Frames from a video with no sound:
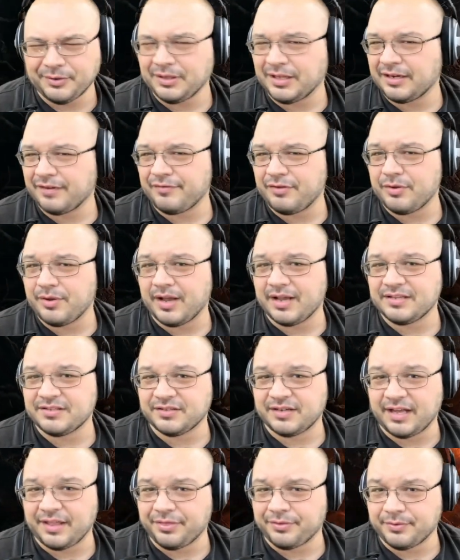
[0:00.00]
a lot of you guys are
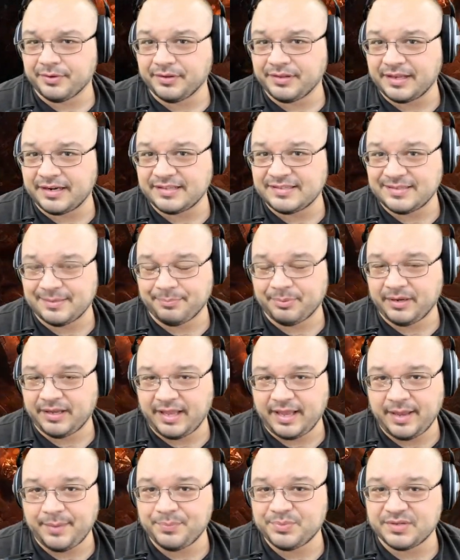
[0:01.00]
not thrilled that it's separate
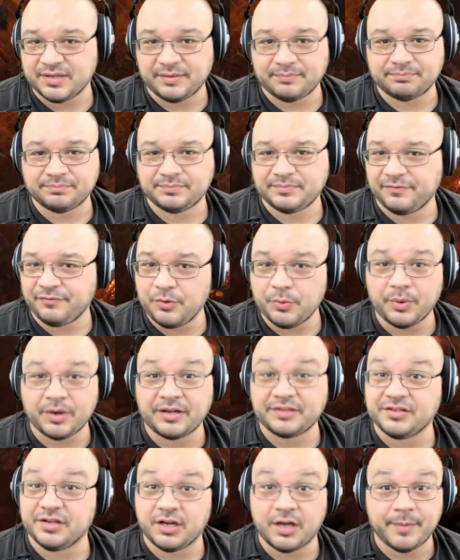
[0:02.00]
games. Um, if you want
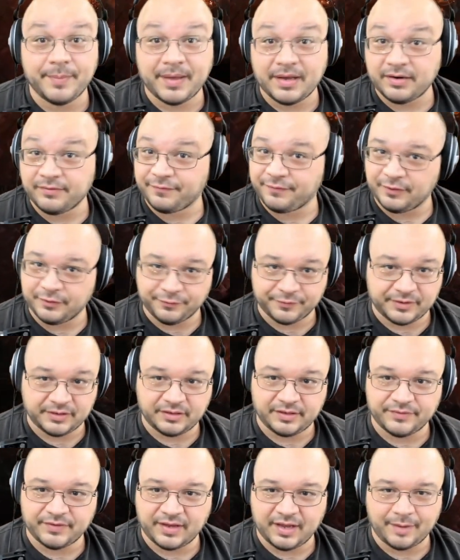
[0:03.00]
to talk about it, feel free to
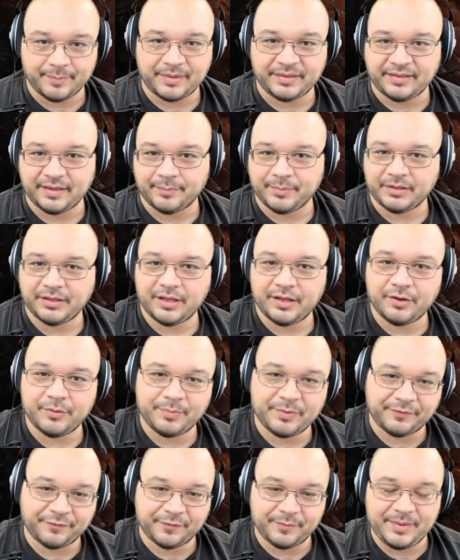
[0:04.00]
leave a comment down below.
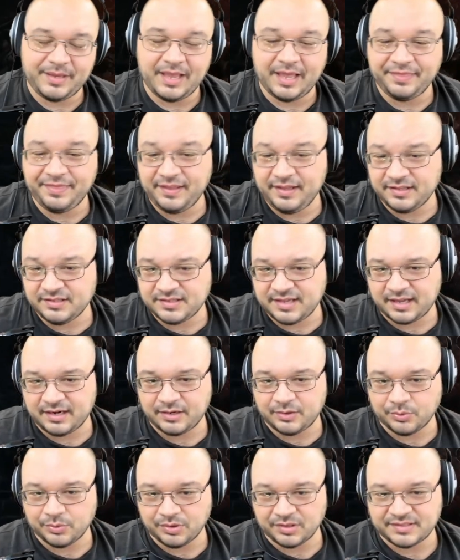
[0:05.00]
But for me, I think it's kind
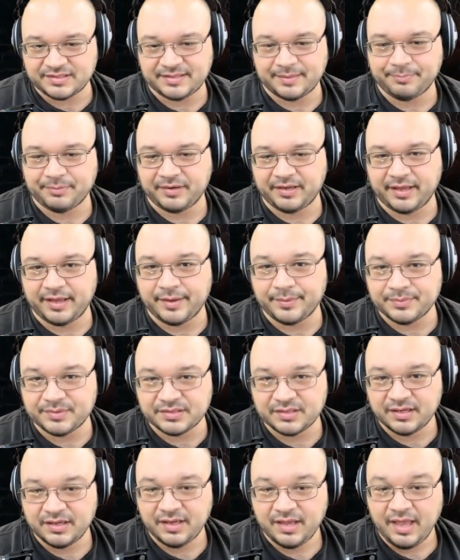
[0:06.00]
of cool it's separate
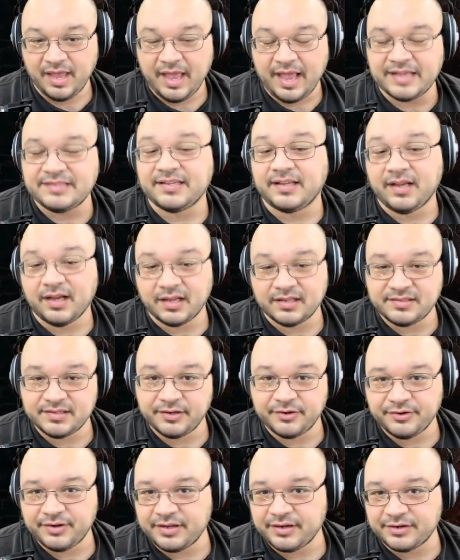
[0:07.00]
games. As a
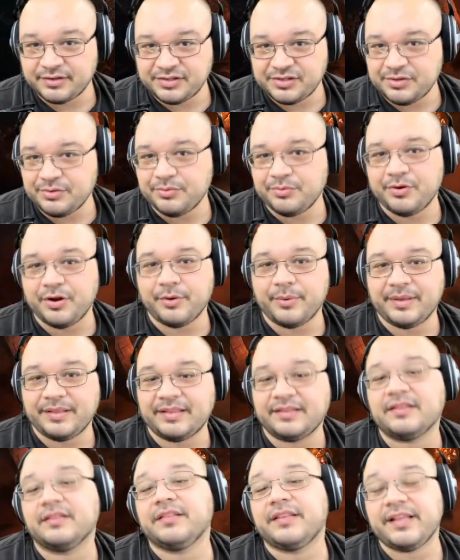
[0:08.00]
content creator too, knowing
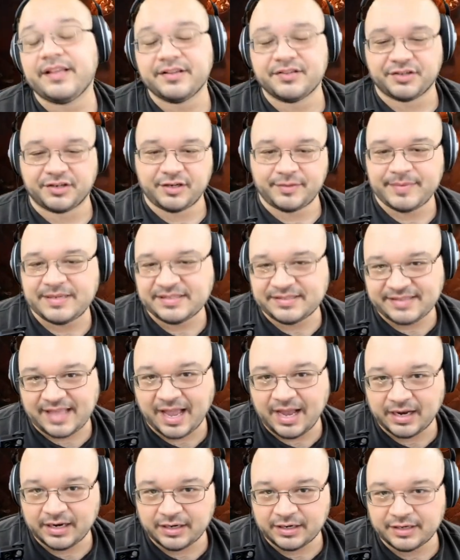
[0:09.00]
that the leagues are going to be
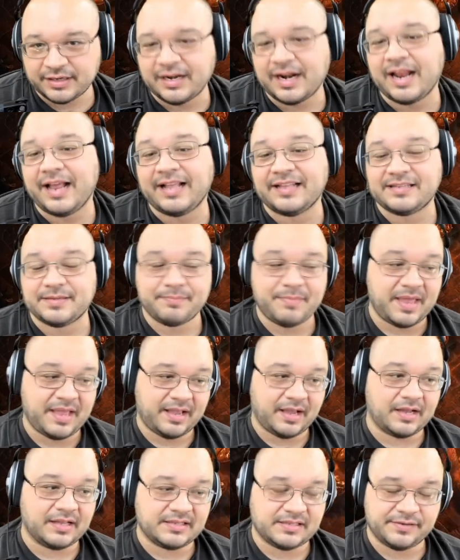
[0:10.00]
staggered and I get to make
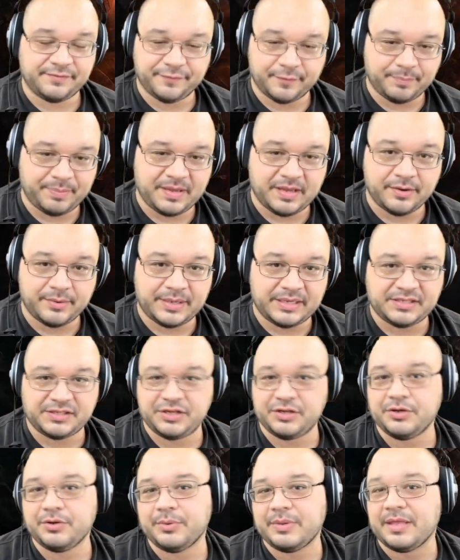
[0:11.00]
content for
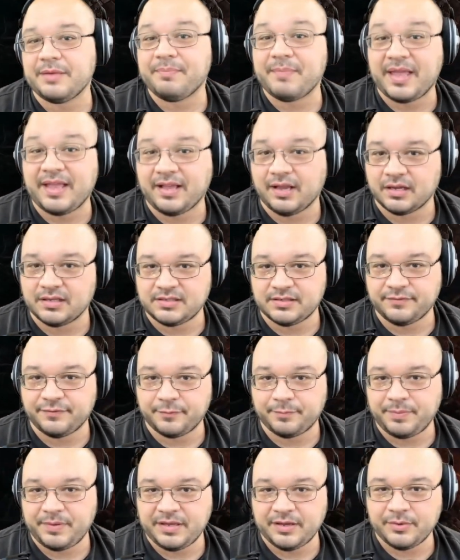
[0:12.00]
PoE2 and then make content for
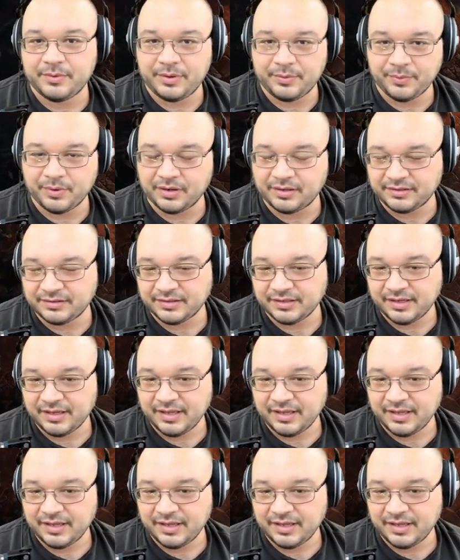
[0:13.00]
PoE1,